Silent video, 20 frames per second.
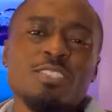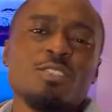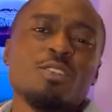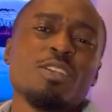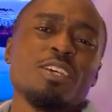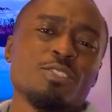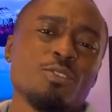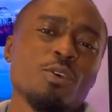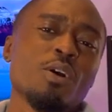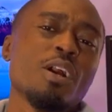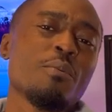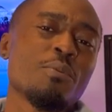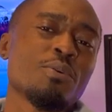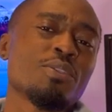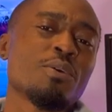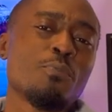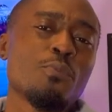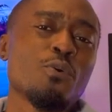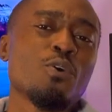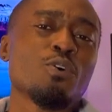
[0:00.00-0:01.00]
So let's talk
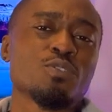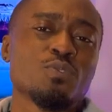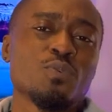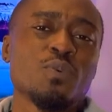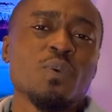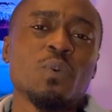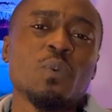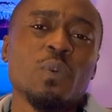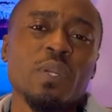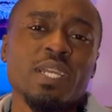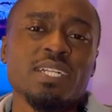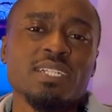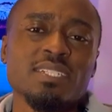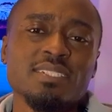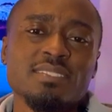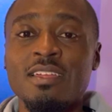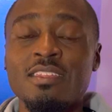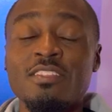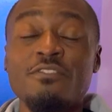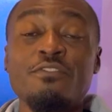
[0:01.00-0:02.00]
about the pros real quick.
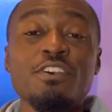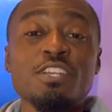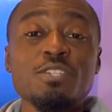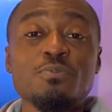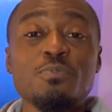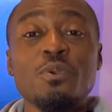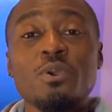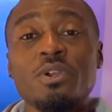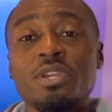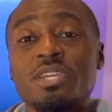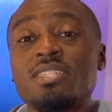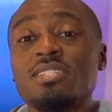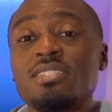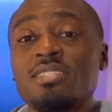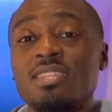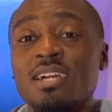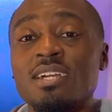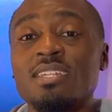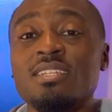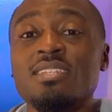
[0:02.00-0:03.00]
The first pro is
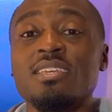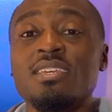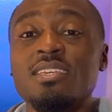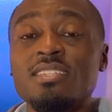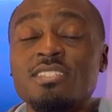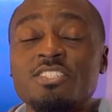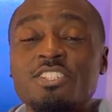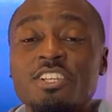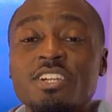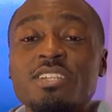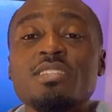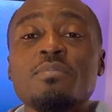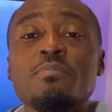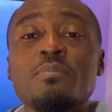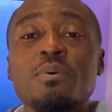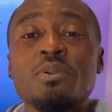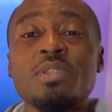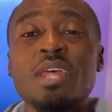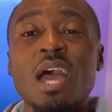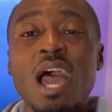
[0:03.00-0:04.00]
that it's just
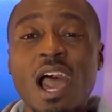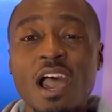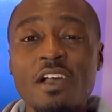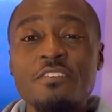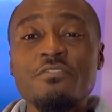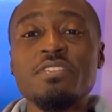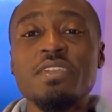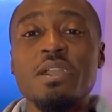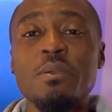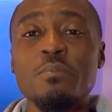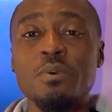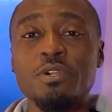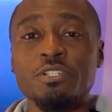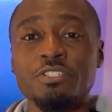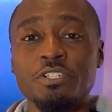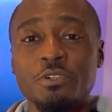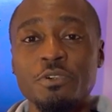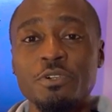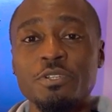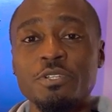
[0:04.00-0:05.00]
about half the
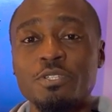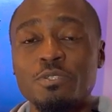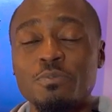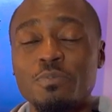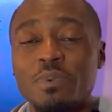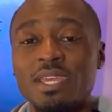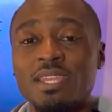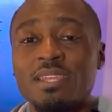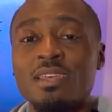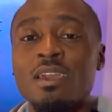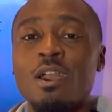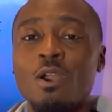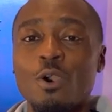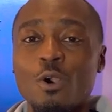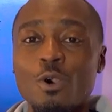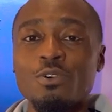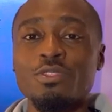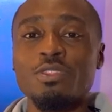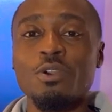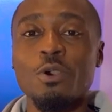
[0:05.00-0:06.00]
amount you're going to spend
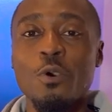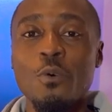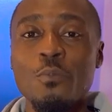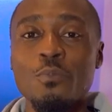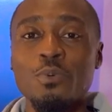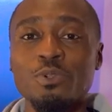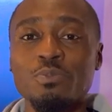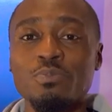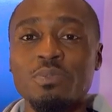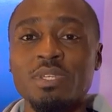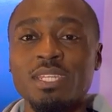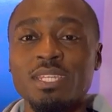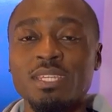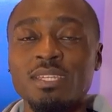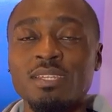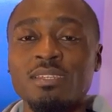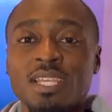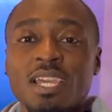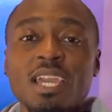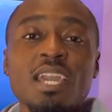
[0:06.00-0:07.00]
on the HomePod
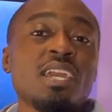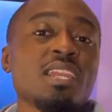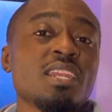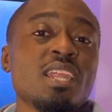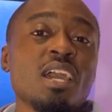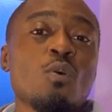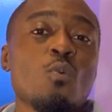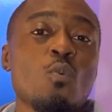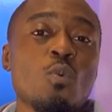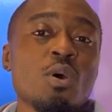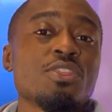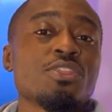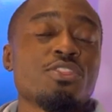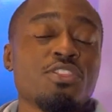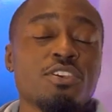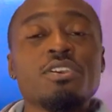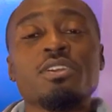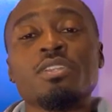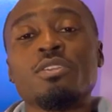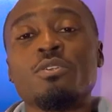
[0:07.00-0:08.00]
mini and like one
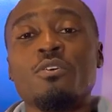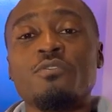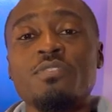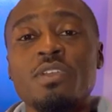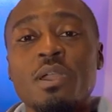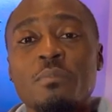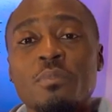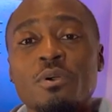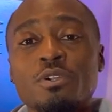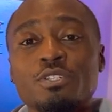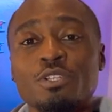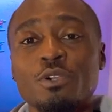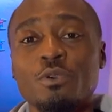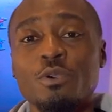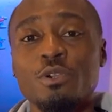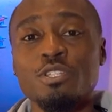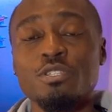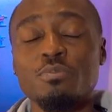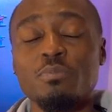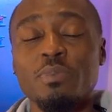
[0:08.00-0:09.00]
third of the amount you're
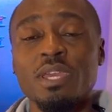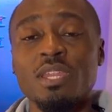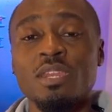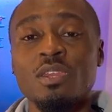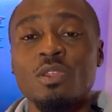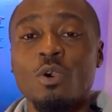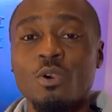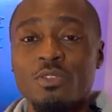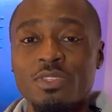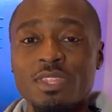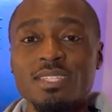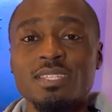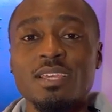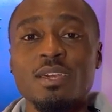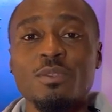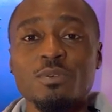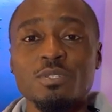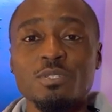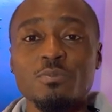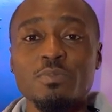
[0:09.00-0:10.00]
going to spend on the
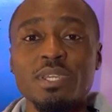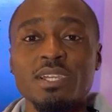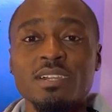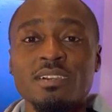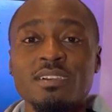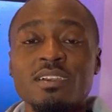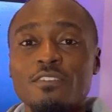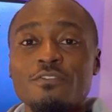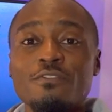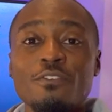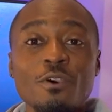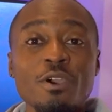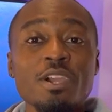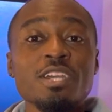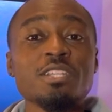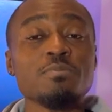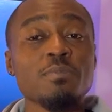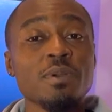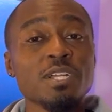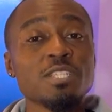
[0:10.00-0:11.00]
Sonos speaker. For
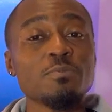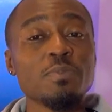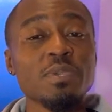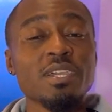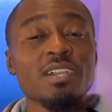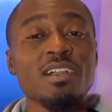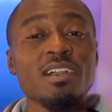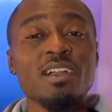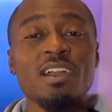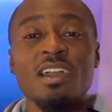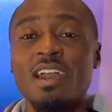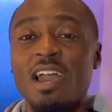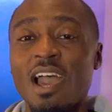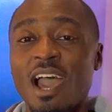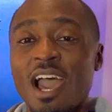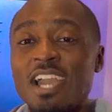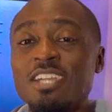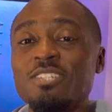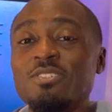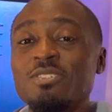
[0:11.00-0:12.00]
a smart speaker,
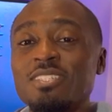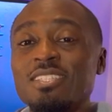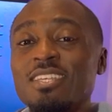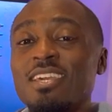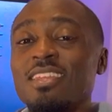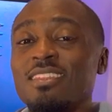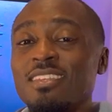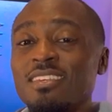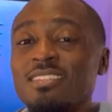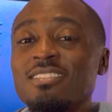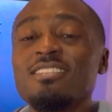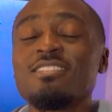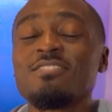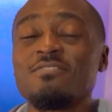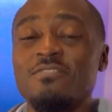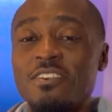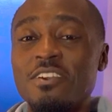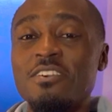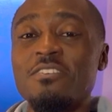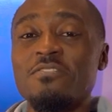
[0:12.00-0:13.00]
I should say this
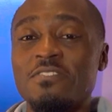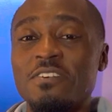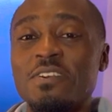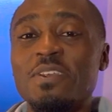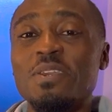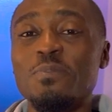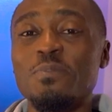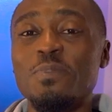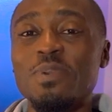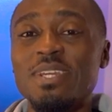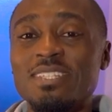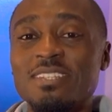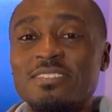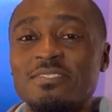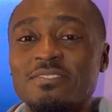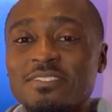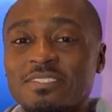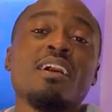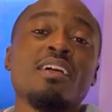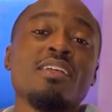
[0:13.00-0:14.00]
is very very
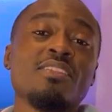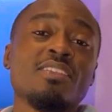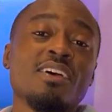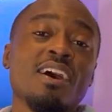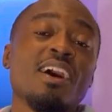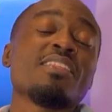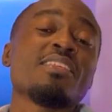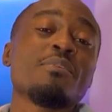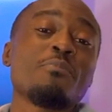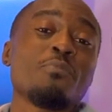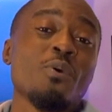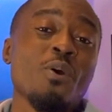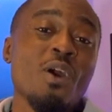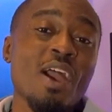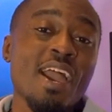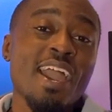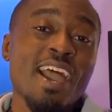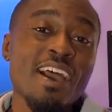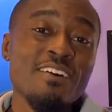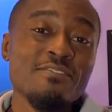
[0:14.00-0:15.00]
impressive. The other pro
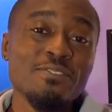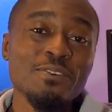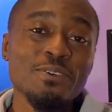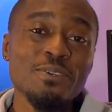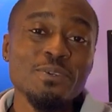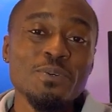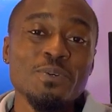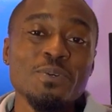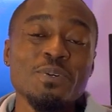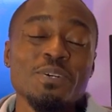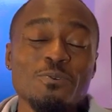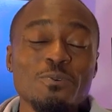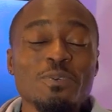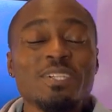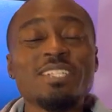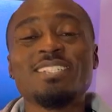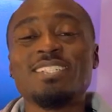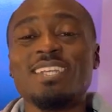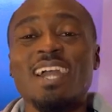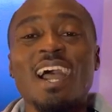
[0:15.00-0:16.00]
I have for you,
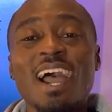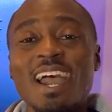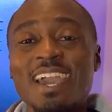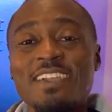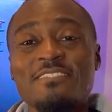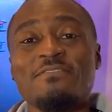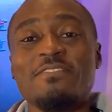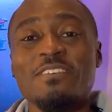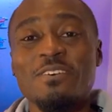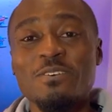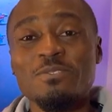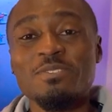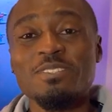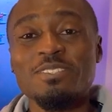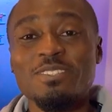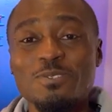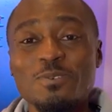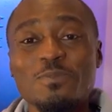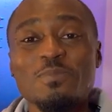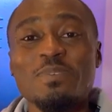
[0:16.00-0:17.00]
which I
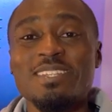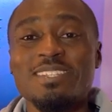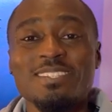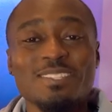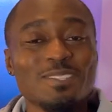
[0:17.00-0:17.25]
found to be